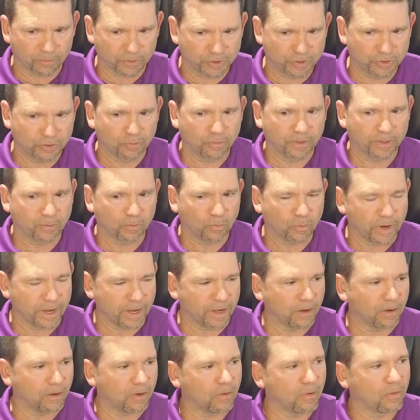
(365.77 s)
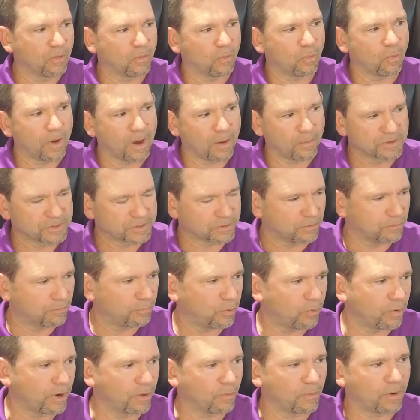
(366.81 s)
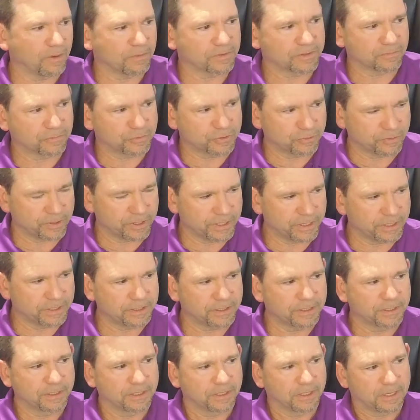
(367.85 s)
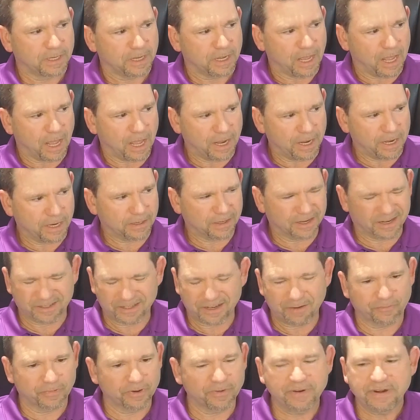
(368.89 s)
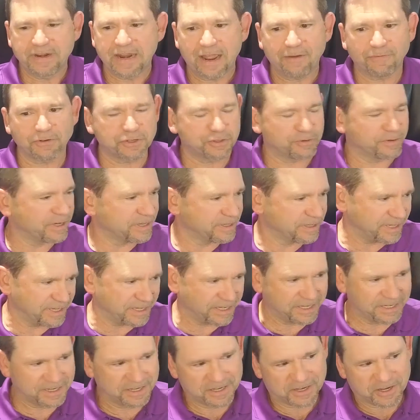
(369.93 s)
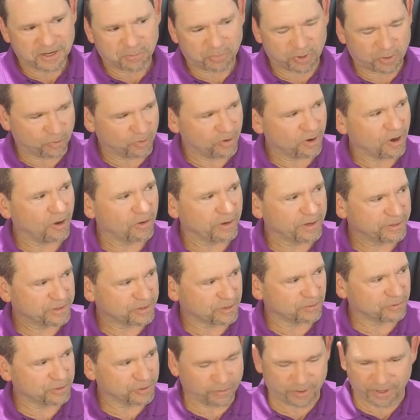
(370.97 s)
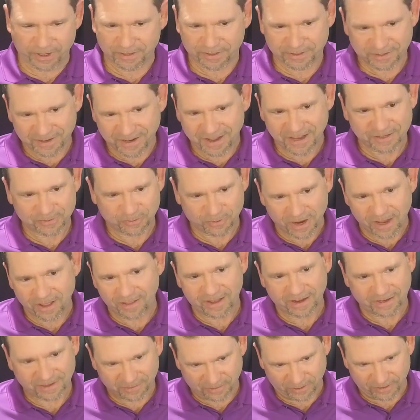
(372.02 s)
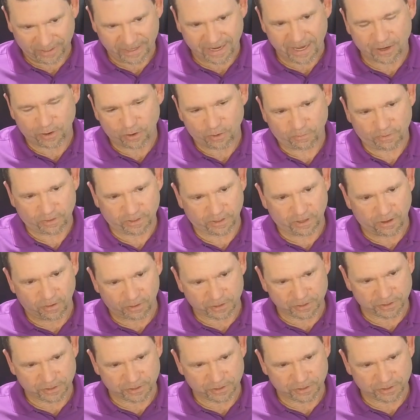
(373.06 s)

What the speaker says: doing well, what was on point, what was on trend. And because we're never trendy, but we're always on trend. That's why I like to look at it over the longer